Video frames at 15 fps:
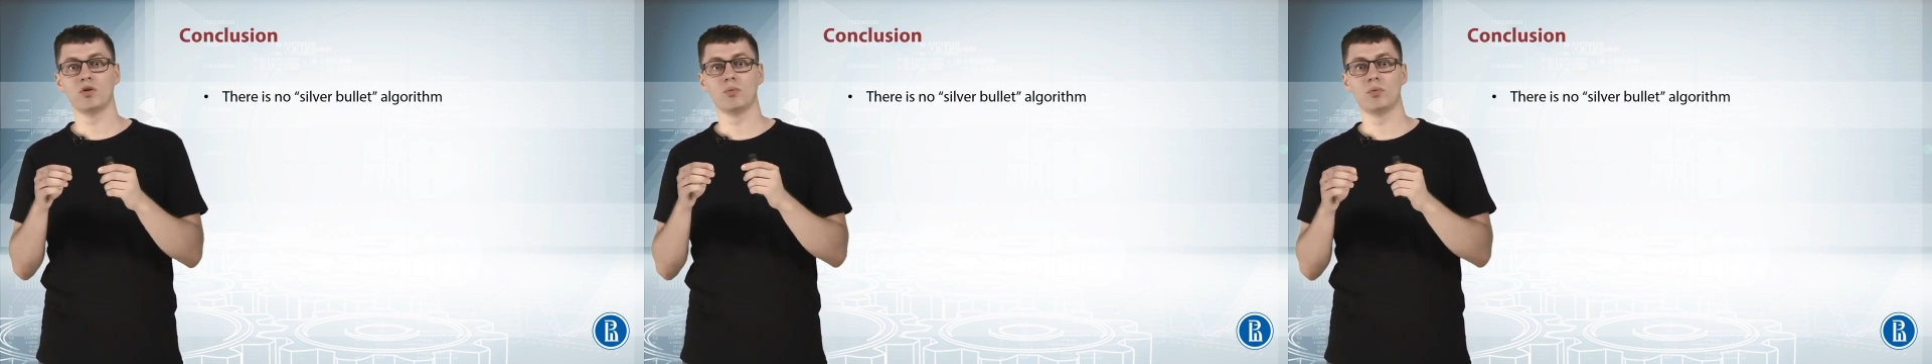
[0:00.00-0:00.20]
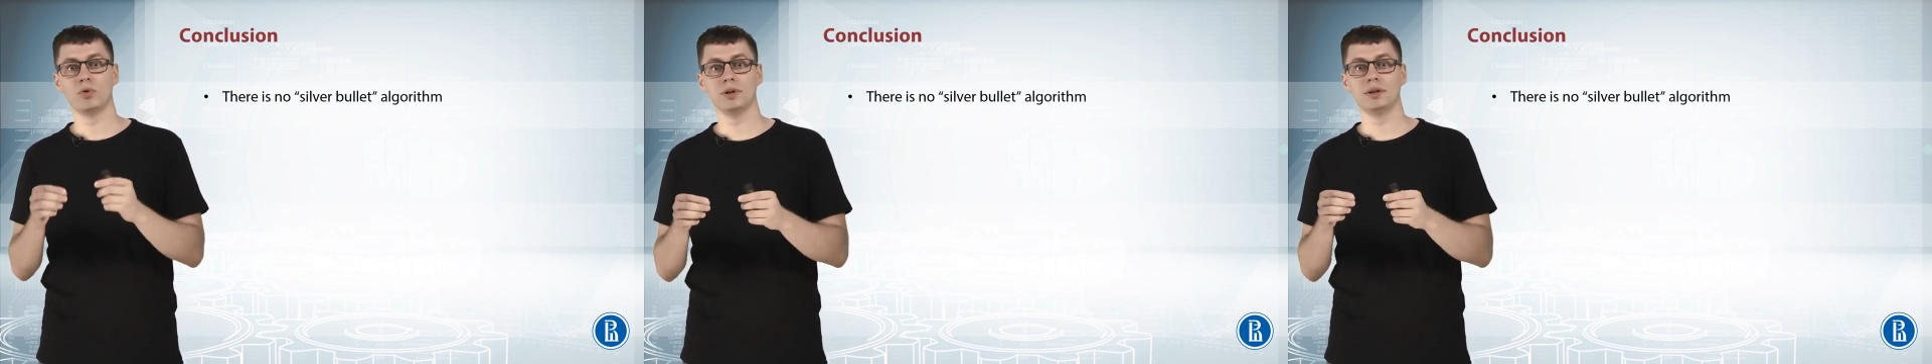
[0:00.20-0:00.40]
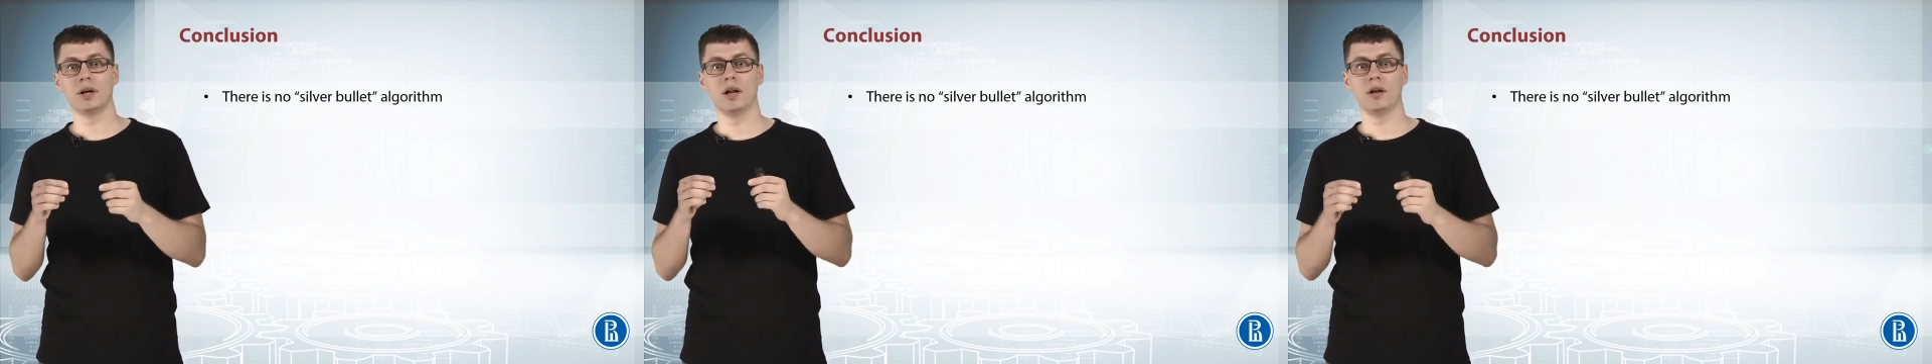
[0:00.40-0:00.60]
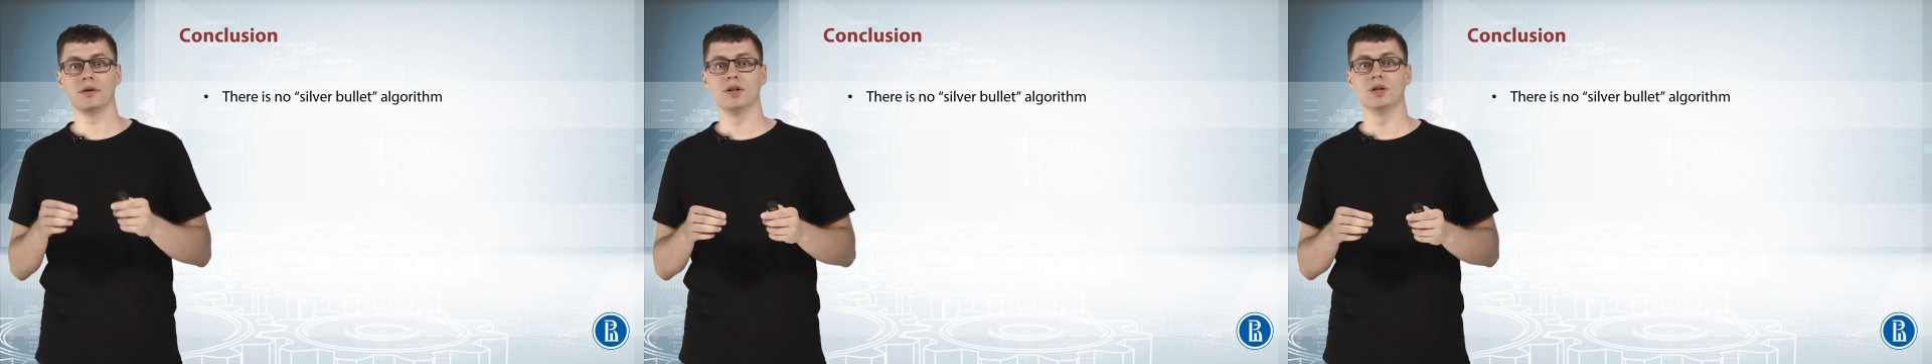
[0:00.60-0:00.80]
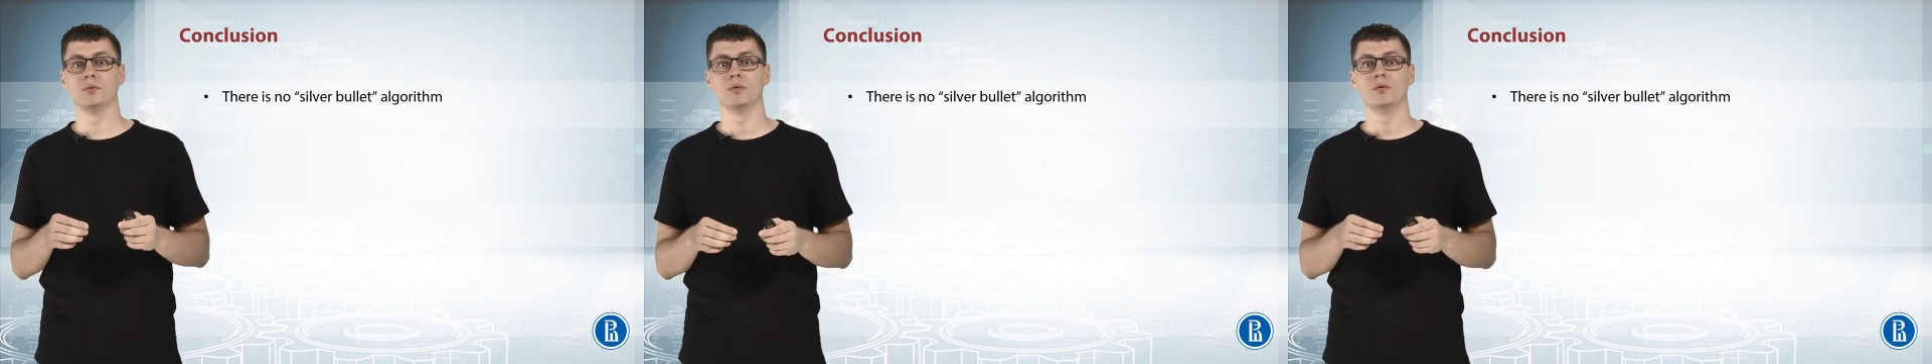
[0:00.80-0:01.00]
bullet
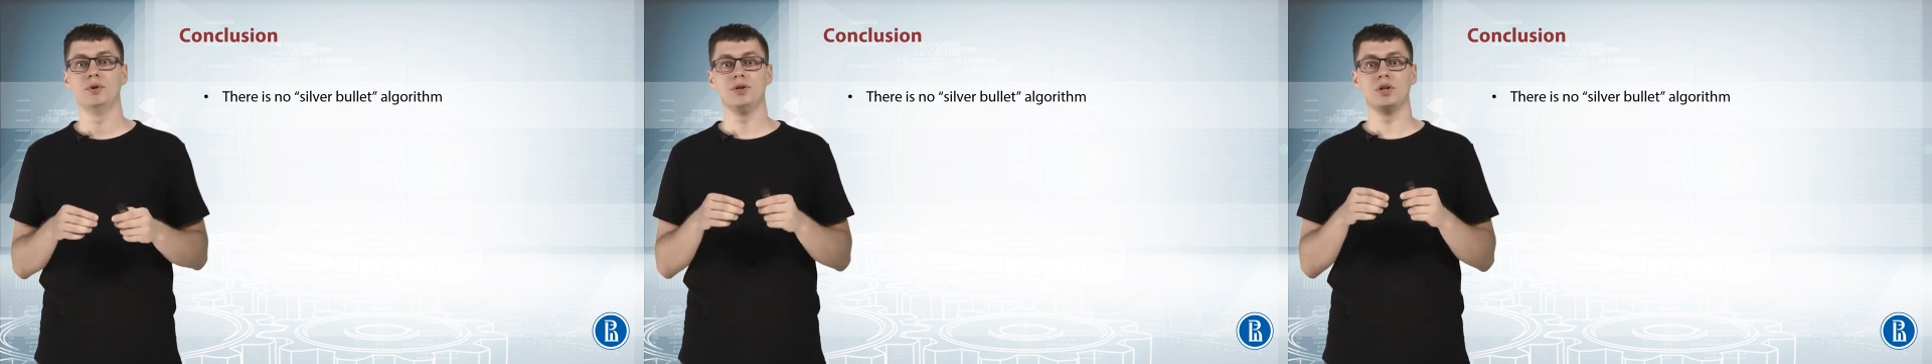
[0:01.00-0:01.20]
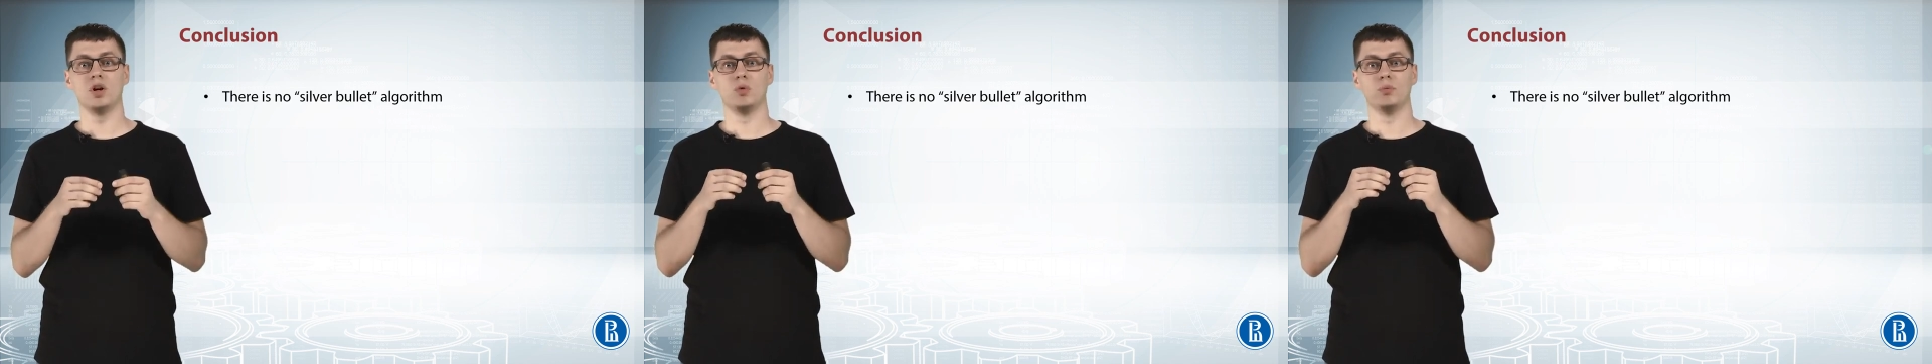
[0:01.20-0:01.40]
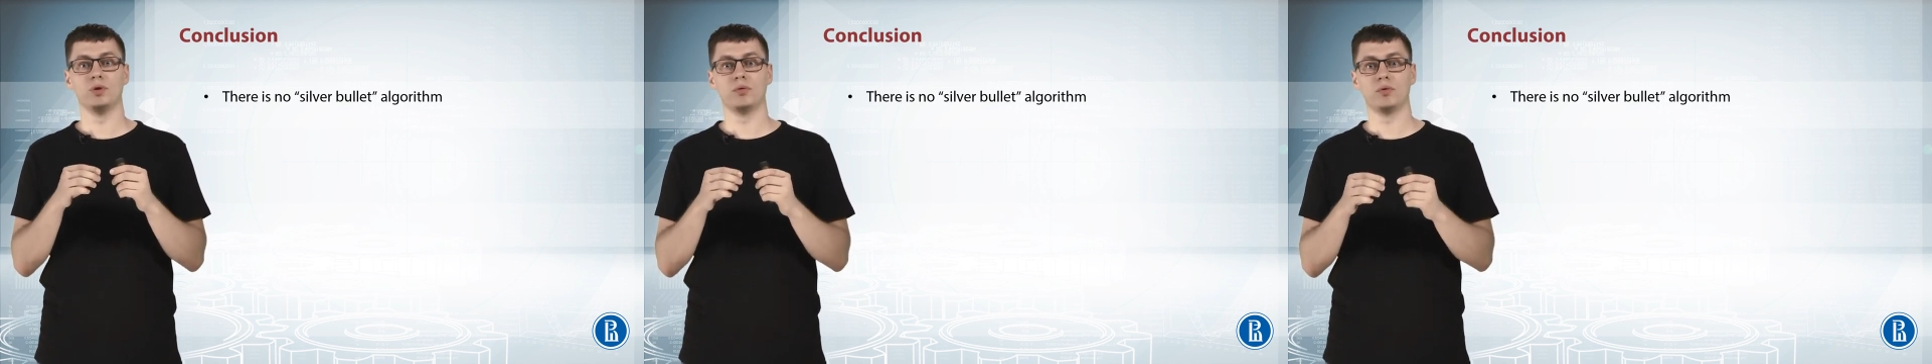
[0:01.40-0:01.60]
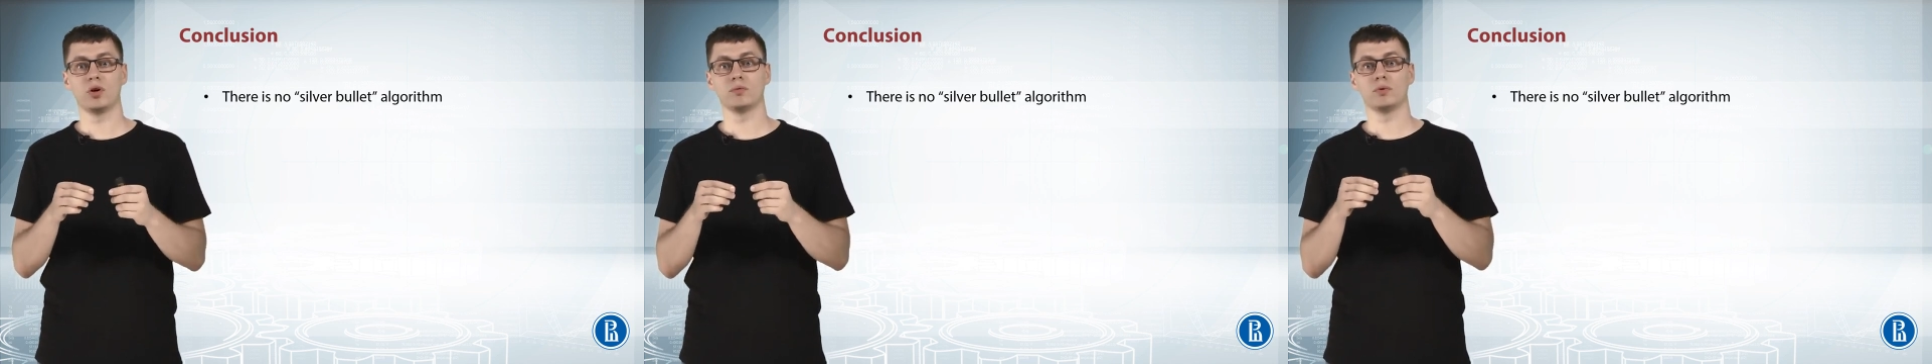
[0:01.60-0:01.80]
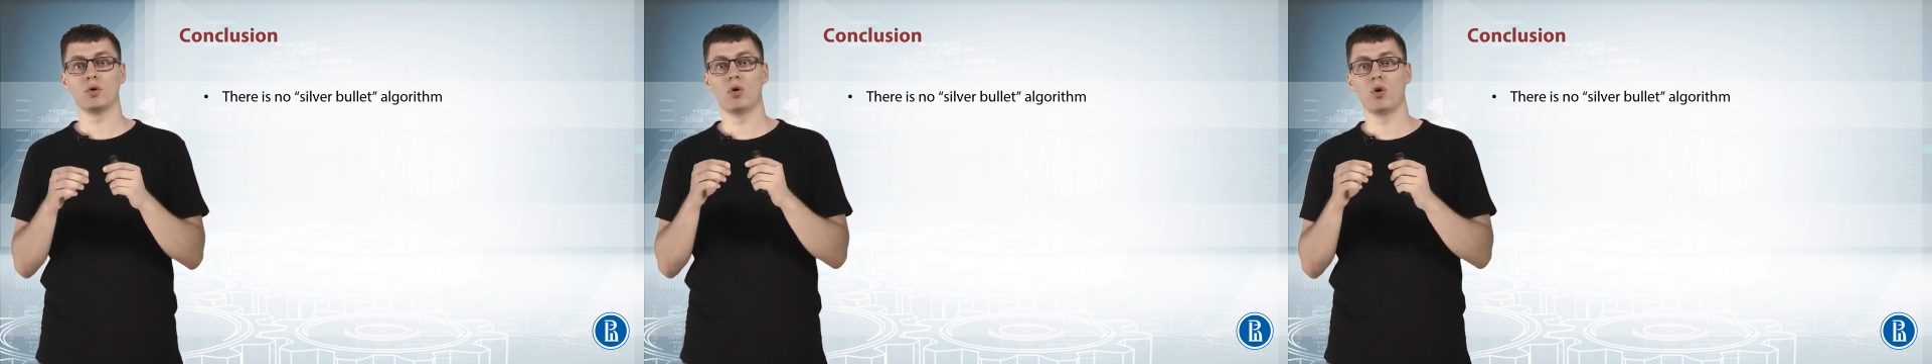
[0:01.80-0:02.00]
algorithm which outperforms